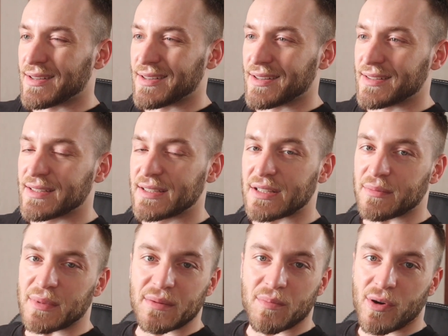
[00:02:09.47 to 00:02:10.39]
a little
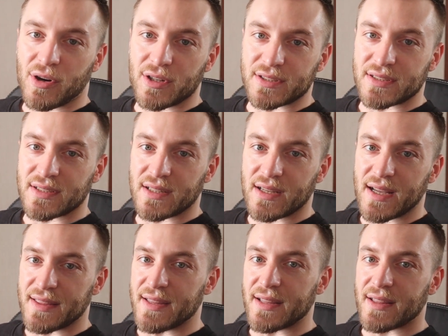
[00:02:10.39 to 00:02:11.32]
bit pause
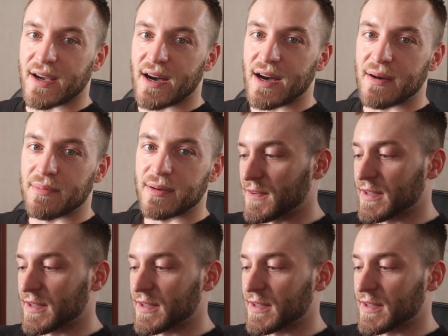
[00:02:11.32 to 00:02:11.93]
at the top,